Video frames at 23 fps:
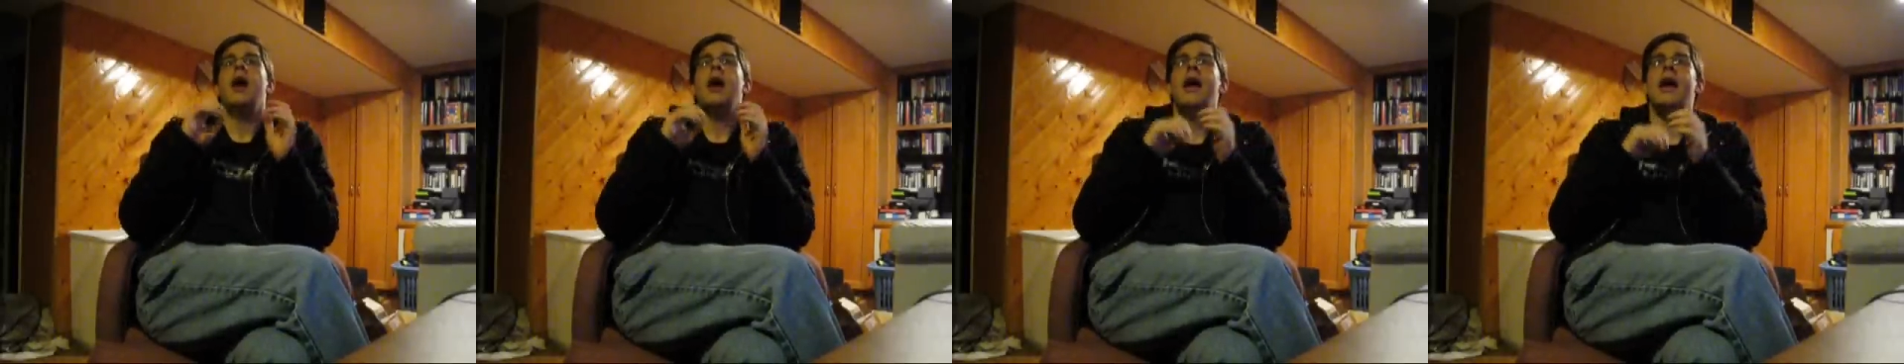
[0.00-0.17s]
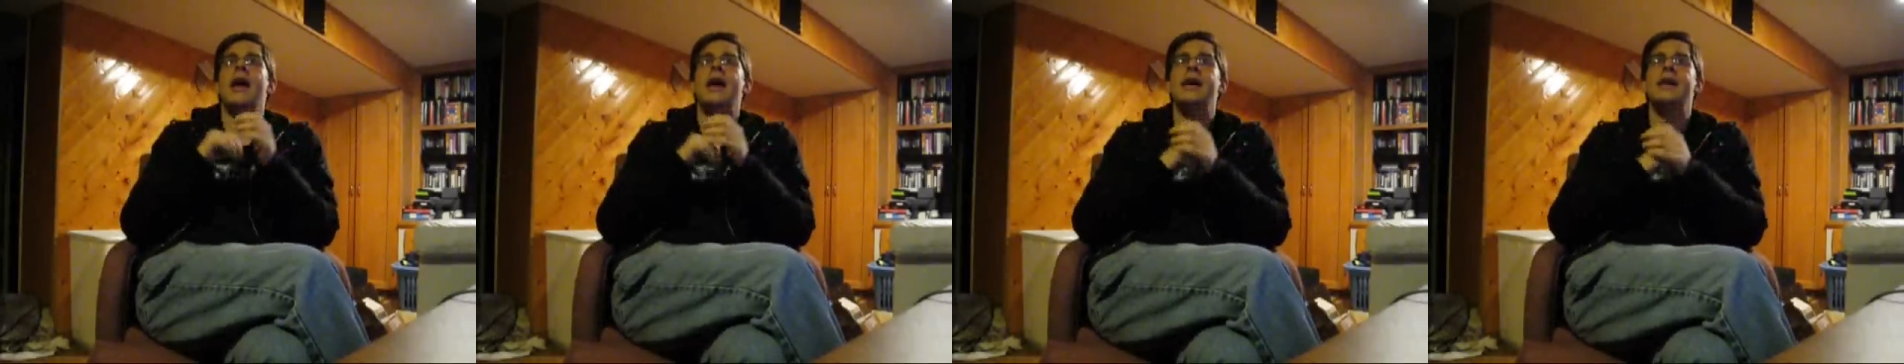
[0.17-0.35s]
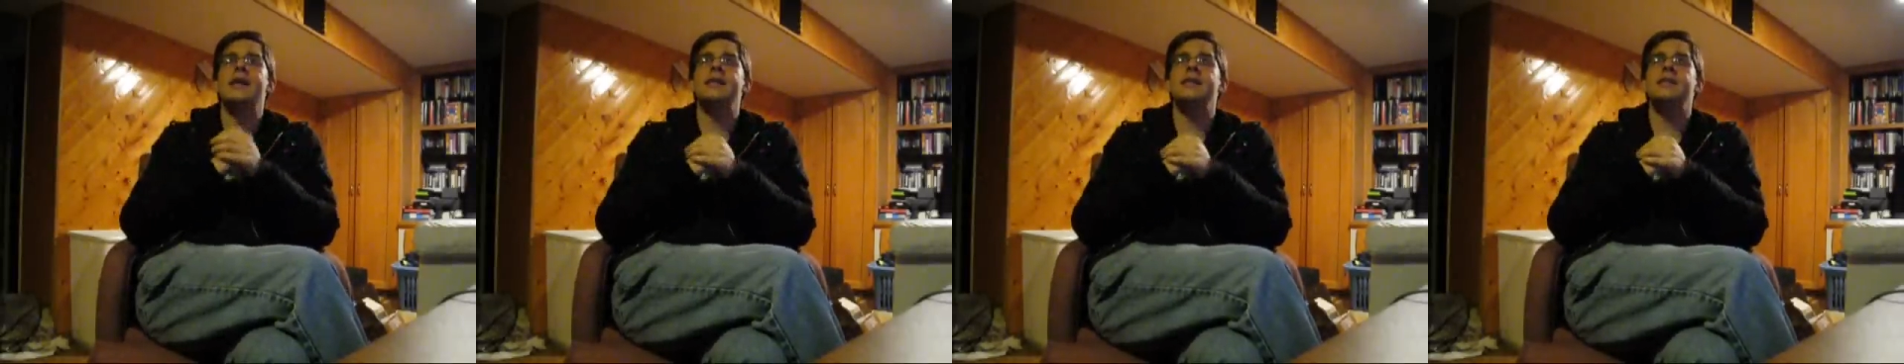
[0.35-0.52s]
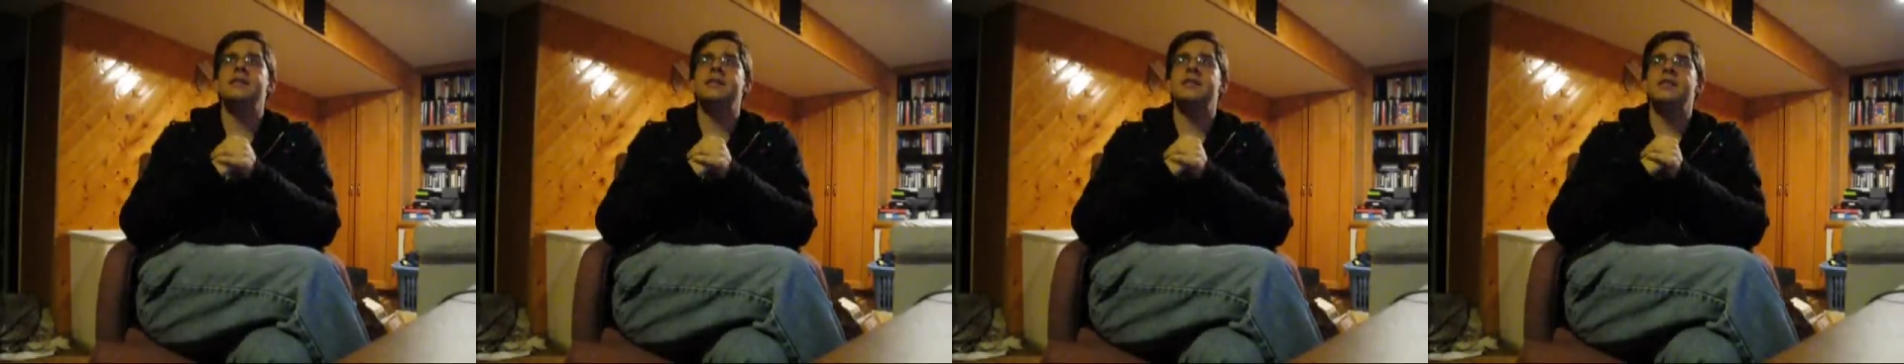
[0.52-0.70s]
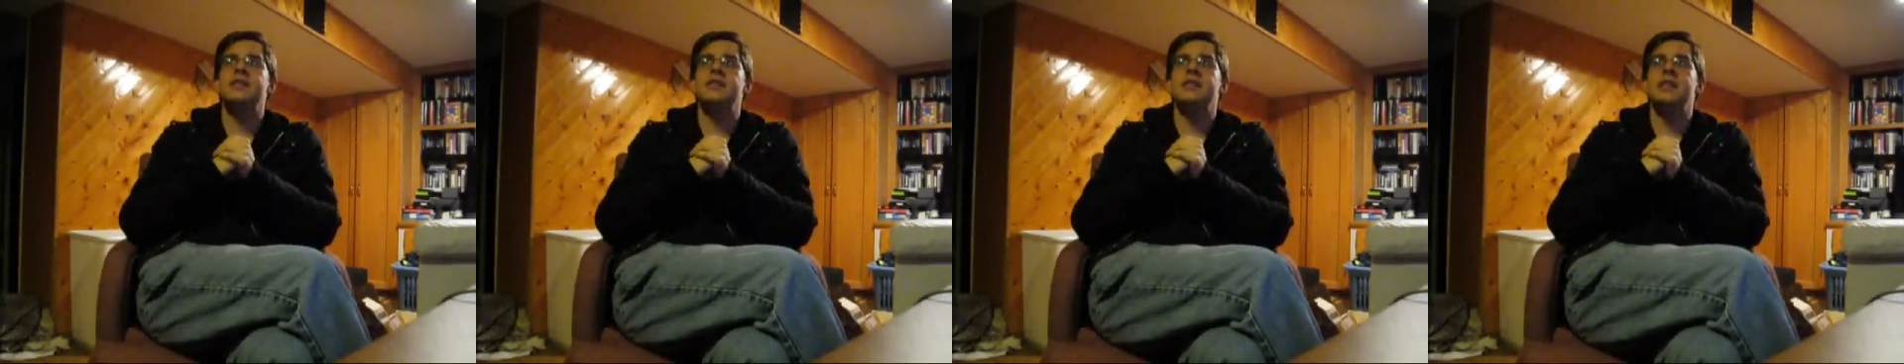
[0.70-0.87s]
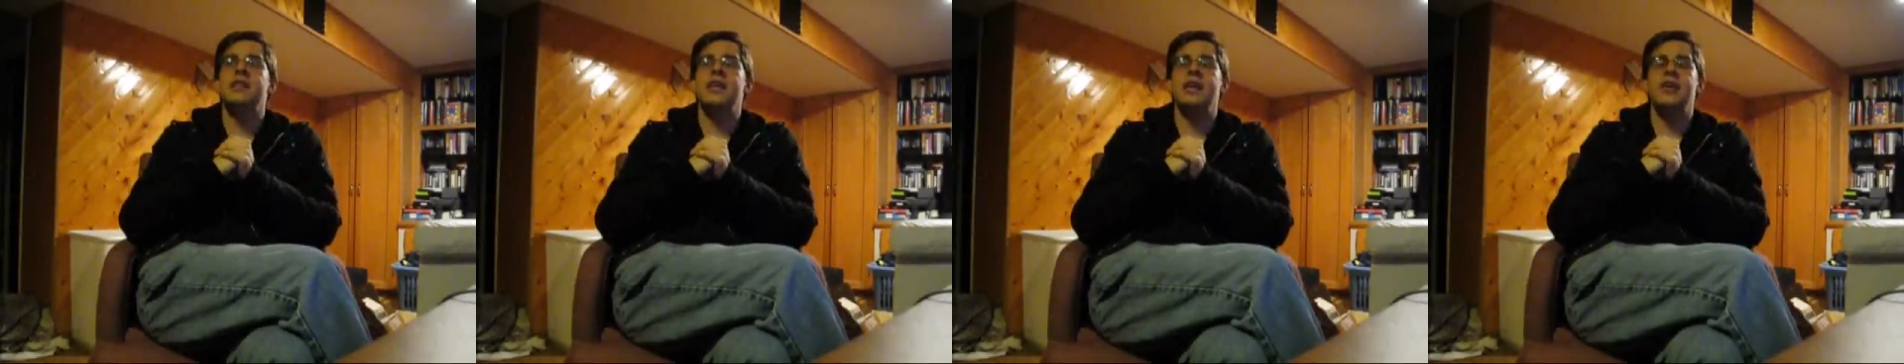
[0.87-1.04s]
And
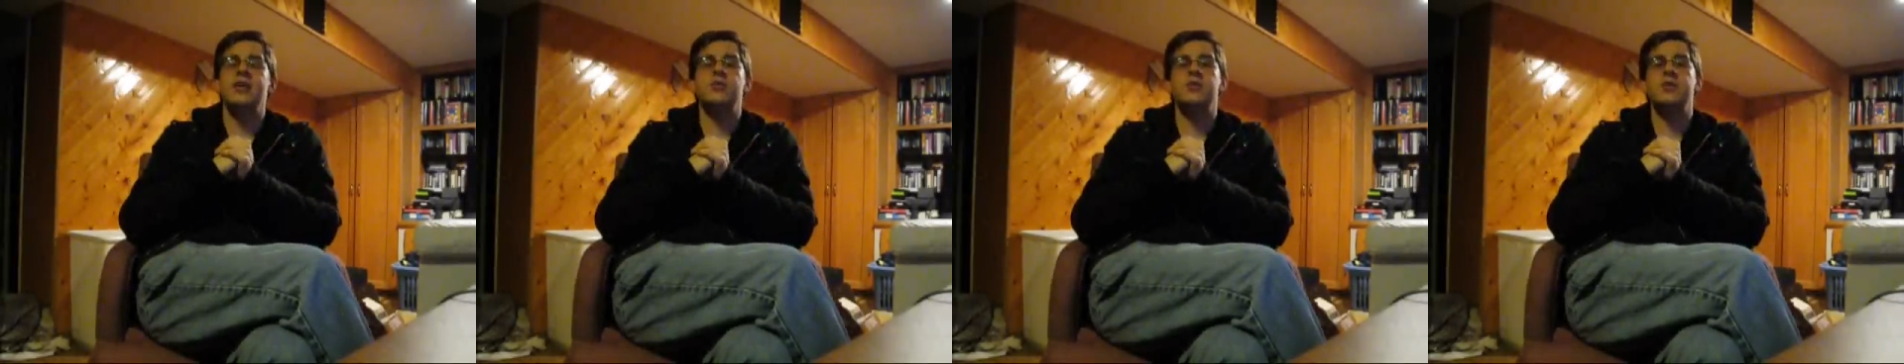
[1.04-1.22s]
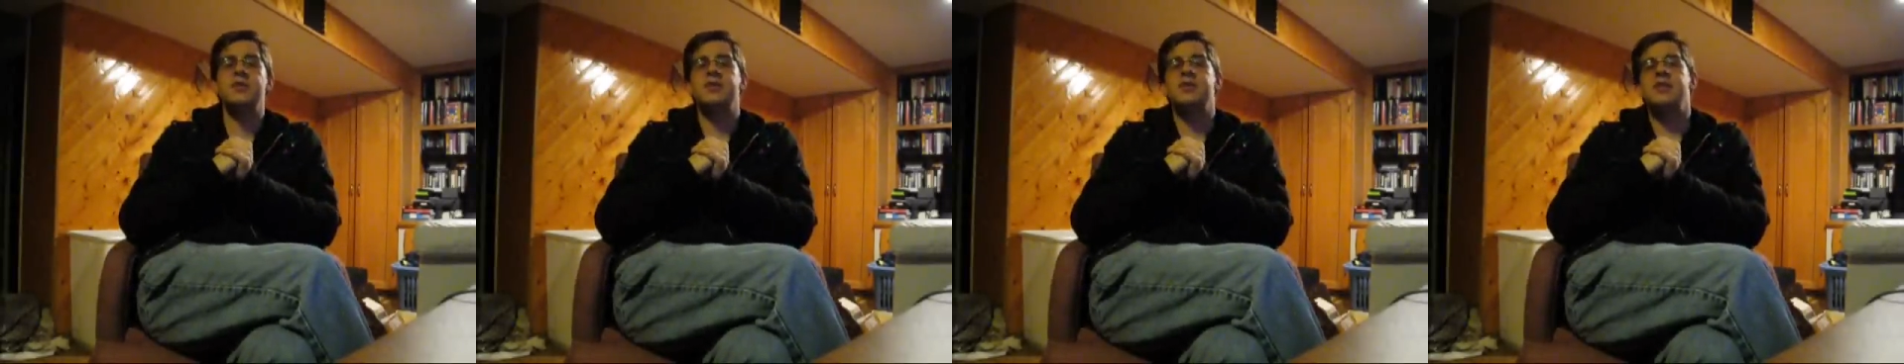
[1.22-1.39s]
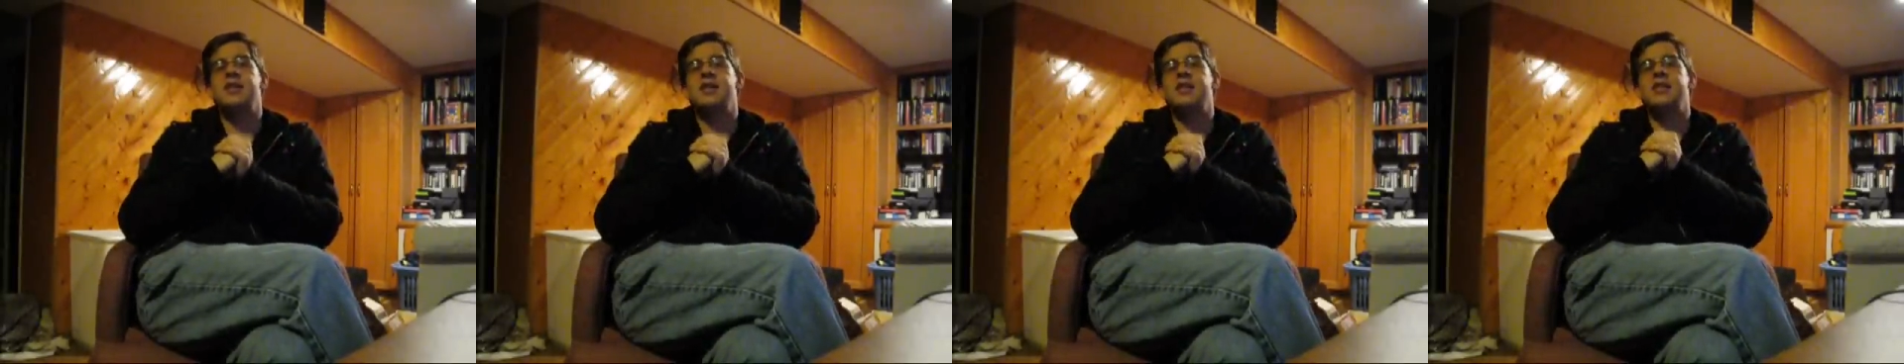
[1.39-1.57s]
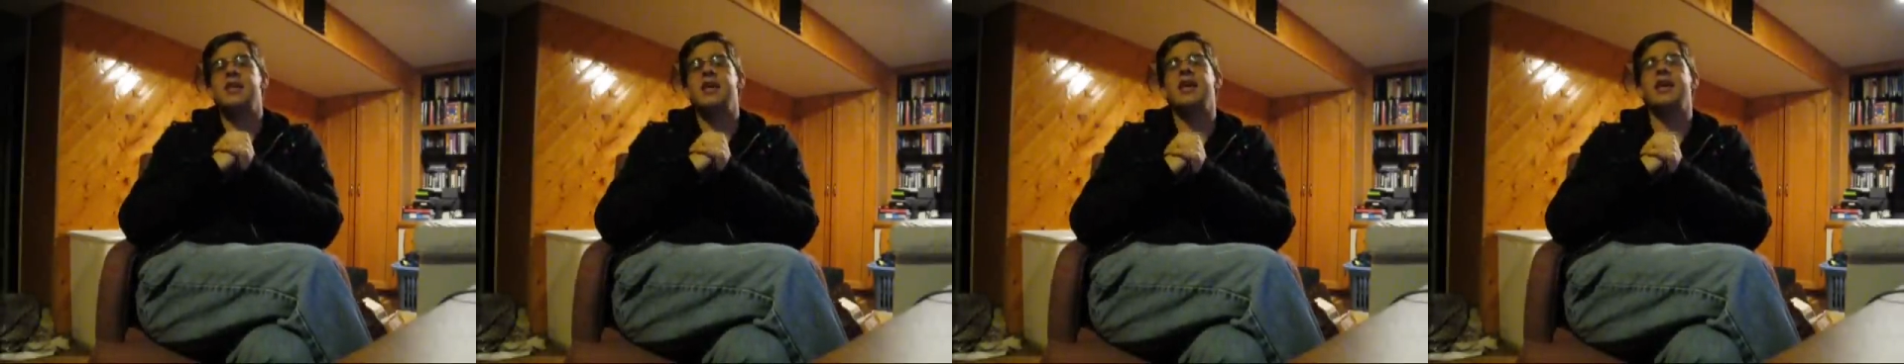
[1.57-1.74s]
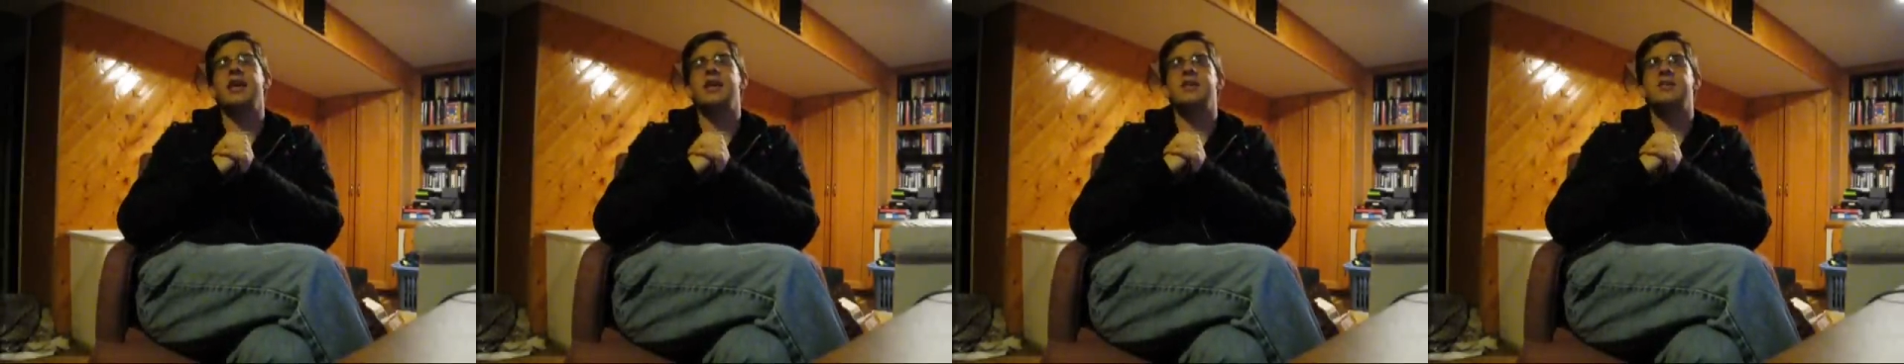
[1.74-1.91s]
the interesting thing